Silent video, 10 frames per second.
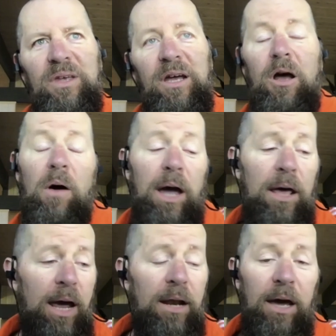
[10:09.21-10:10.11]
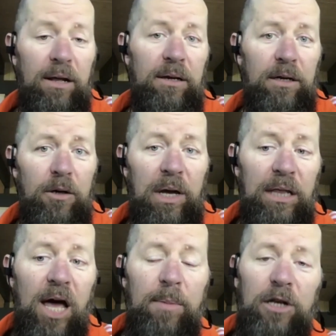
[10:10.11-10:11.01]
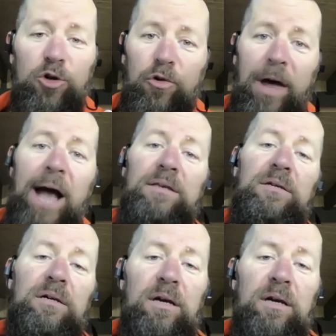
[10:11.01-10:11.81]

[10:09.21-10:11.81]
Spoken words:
he let me direct.